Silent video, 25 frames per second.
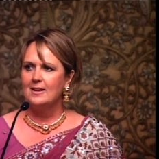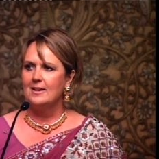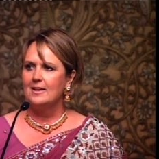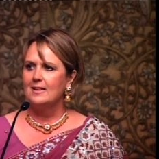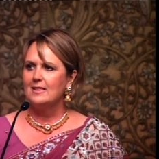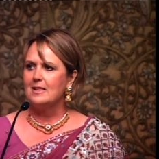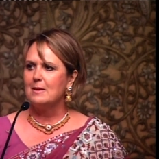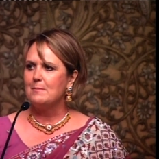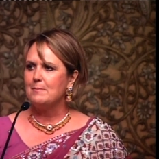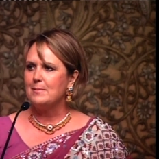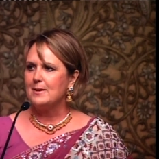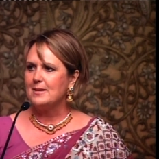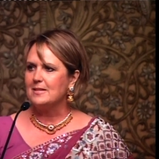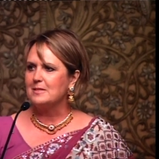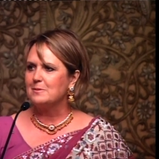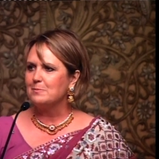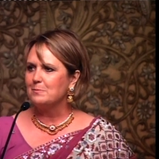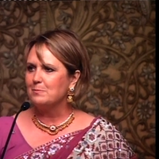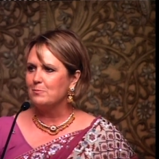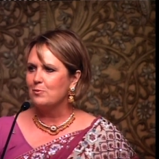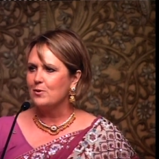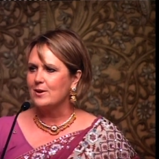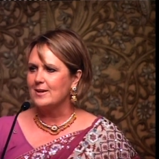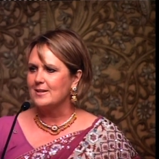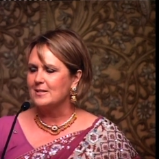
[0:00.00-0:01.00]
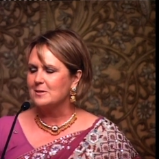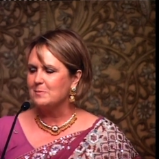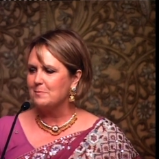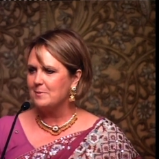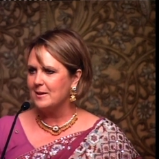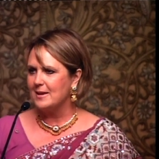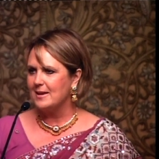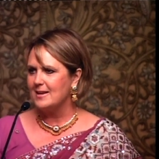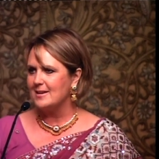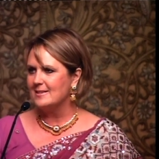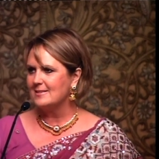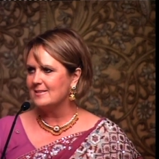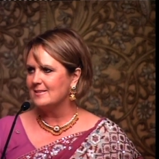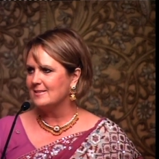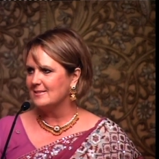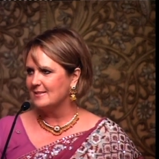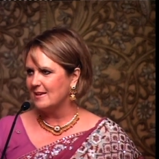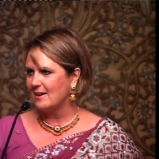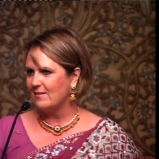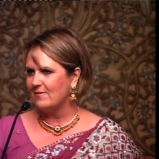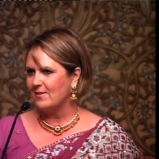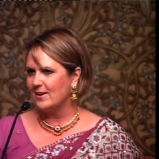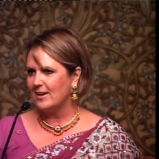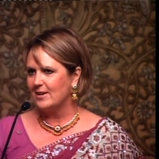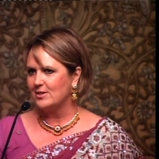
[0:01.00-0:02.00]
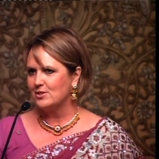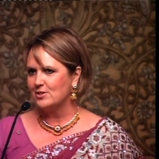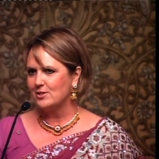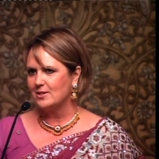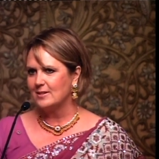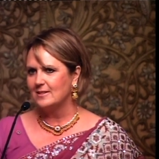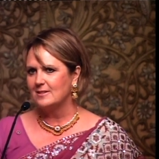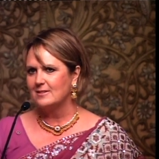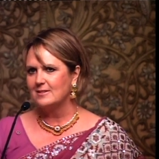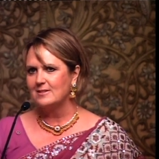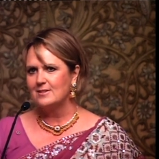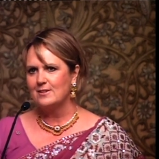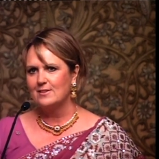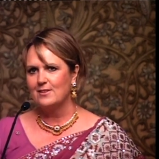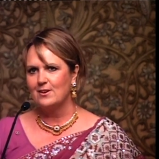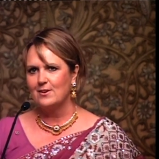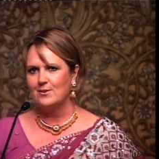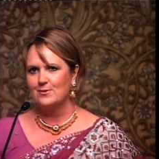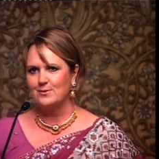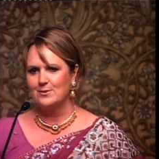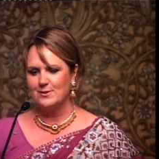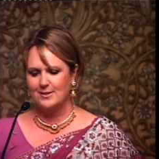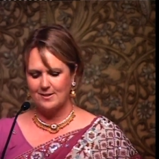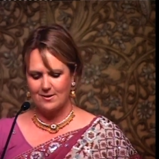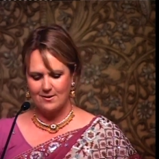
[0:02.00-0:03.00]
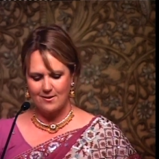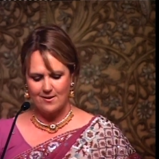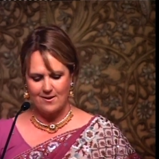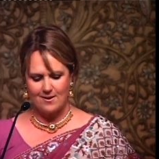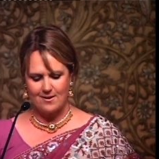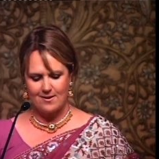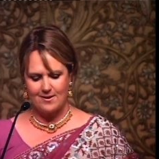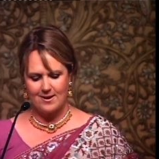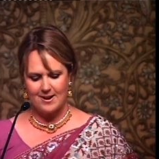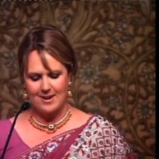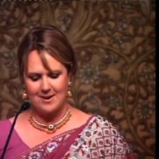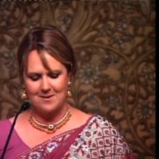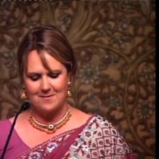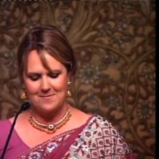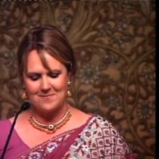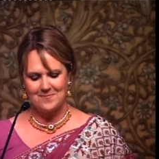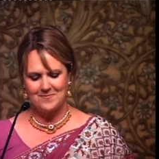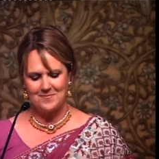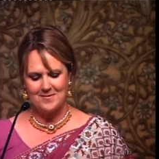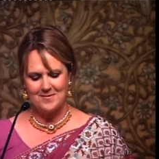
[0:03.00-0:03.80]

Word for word: that brings peace and salvation to those that are hurting.